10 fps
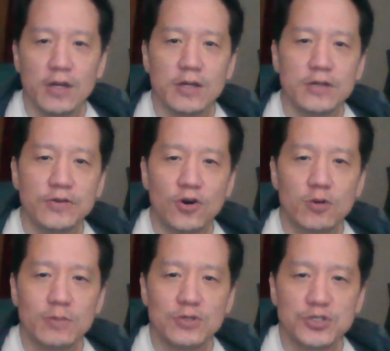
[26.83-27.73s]

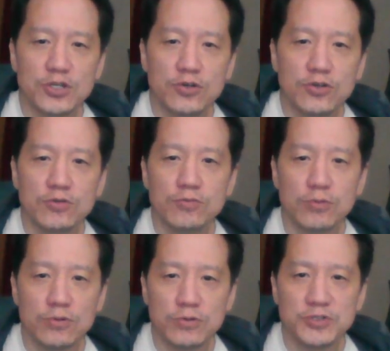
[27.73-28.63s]
Normal Sudoku
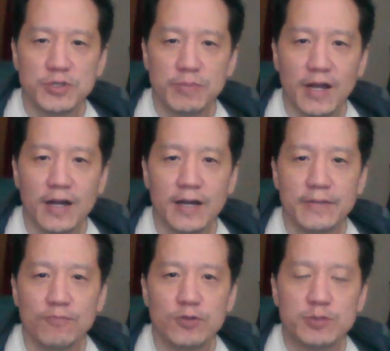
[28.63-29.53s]
rules apply,
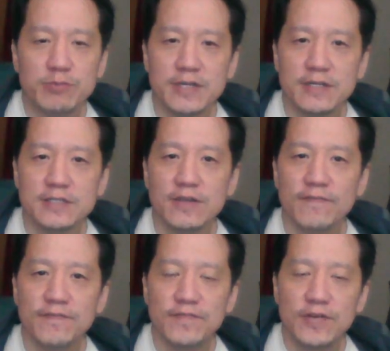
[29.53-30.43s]
which means
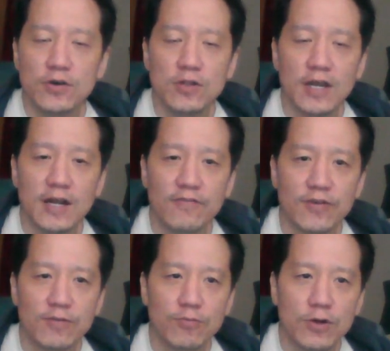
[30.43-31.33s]
fill
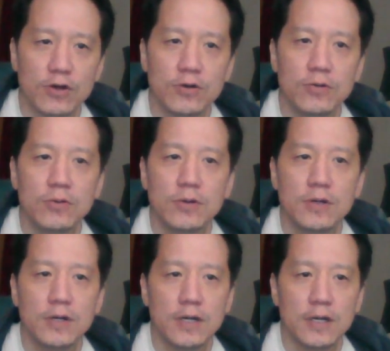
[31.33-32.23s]
every row,
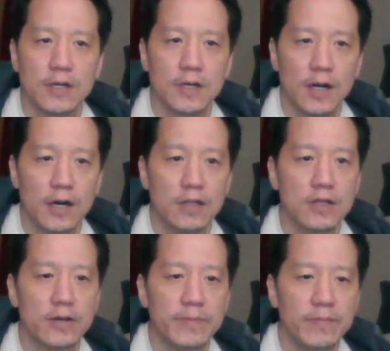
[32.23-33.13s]

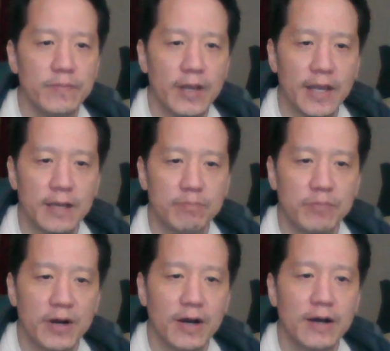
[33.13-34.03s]
column, and
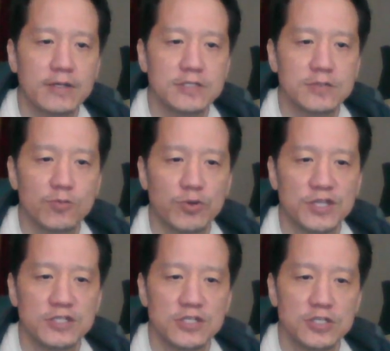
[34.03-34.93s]
box with
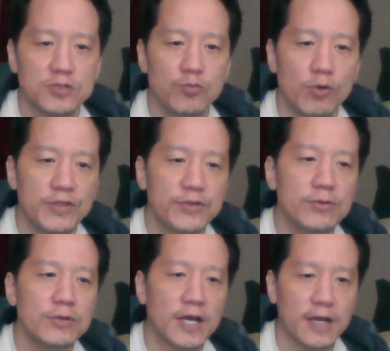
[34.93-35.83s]
the digits 1
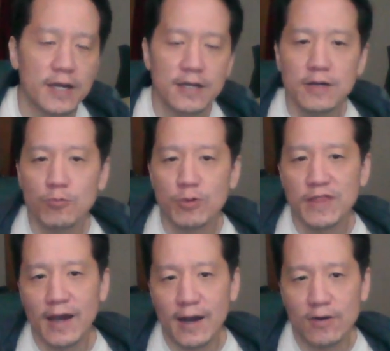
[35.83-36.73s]
through 9
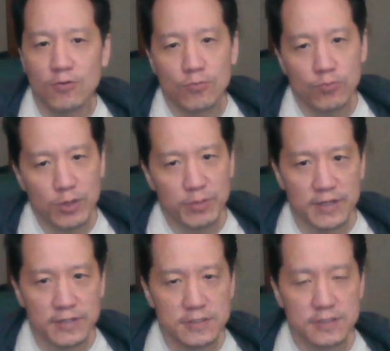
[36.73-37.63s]
without
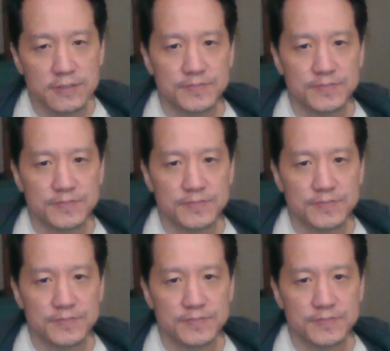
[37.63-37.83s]
repeats.